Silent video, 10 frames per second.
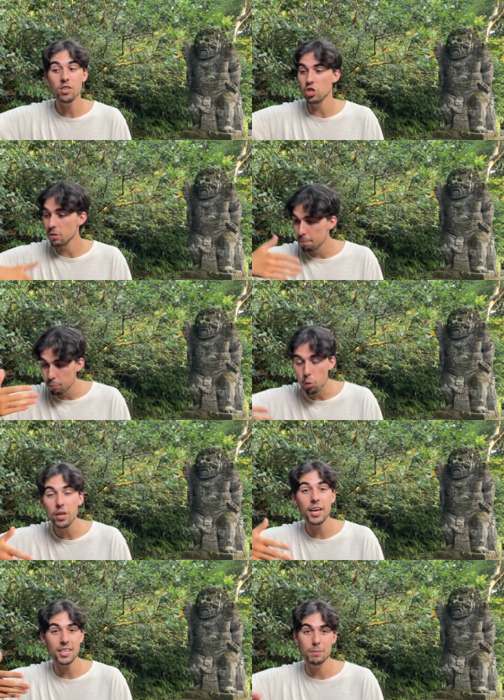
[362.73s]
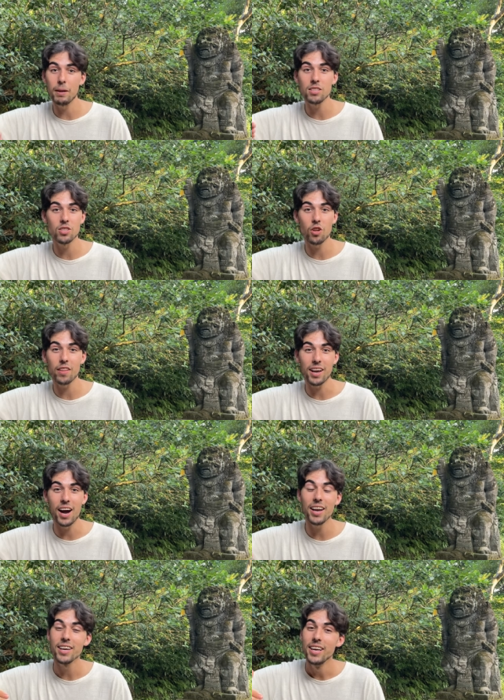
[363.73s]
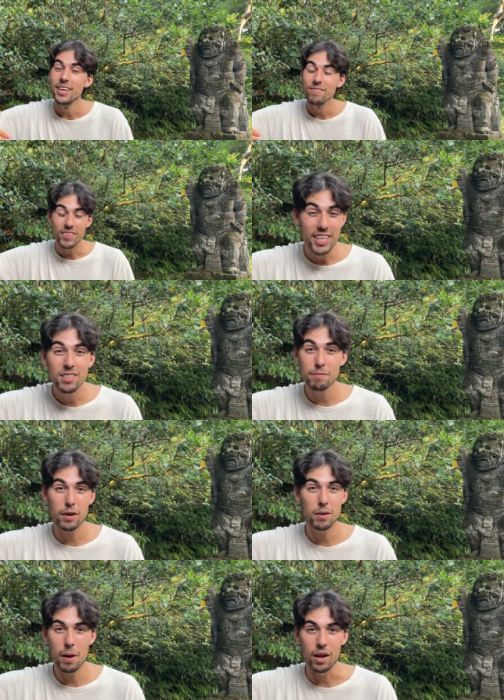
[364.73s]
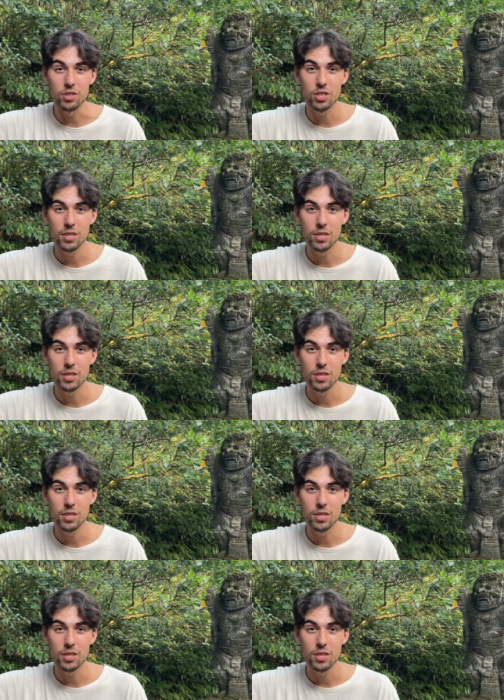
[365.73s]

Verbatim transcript: just putting expenses on the card isn't very much.